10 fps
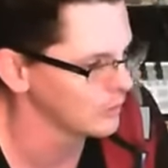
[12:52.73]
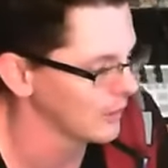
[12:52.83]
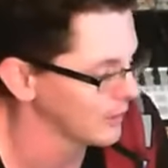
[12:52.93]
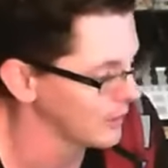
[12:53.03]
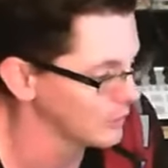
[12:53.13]

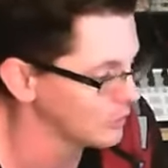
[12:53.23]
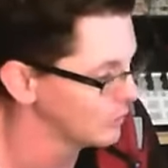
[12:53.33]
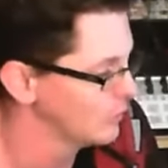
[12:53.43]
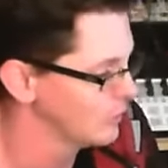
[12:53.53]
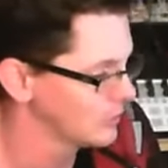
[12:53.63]
like, as
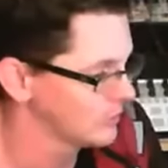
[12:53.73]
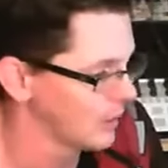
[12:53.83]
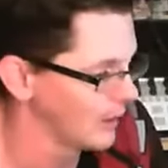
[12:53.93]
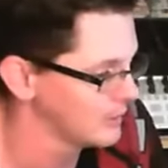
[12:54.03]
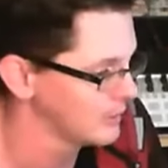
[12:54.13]
soon as
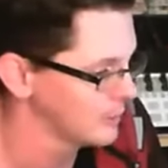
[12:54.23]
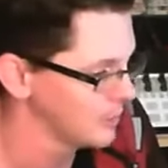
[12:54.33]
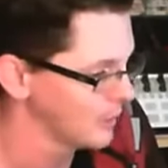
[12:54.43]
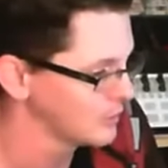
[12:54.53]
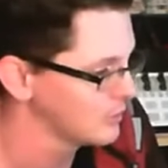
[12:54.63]
I see the
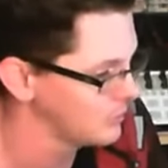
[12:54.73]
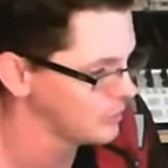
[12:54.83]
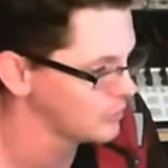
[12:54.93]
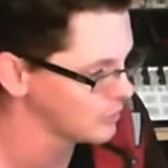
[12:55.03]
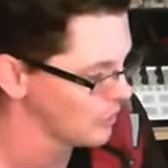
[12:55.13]
price
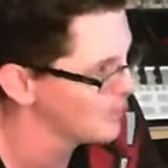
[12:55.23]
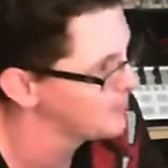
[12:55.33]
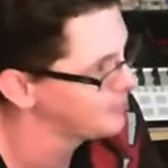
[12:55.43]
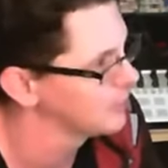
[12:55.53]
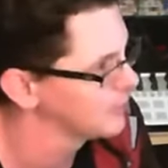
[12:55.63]
drop
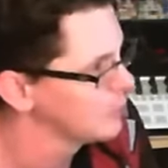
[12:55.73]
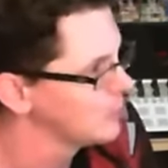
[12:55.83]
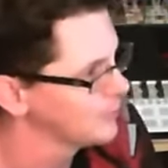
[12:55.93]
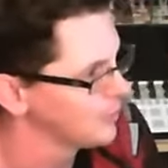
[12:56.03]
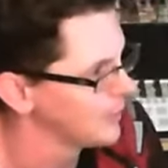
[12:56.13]
even a little
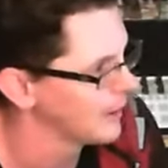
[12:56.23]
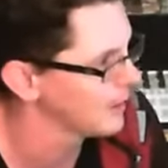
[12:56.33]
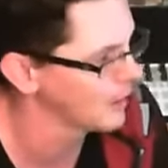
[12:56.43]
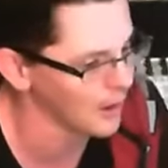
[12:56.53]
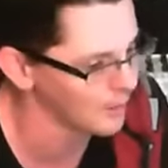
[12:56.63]
bit from
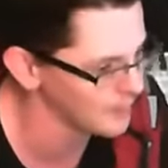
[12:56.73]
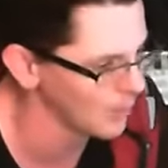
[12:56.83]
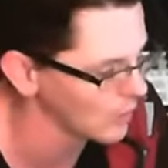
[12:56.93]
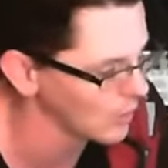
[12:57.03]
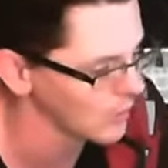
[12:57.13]
there, I'll be
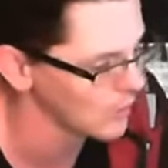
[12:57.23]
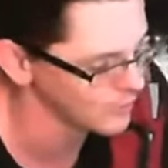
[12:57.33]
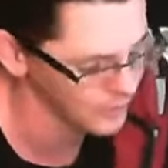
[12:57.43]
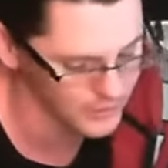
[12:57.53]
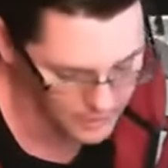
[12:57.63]
all
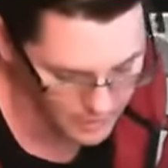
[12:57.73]
over it.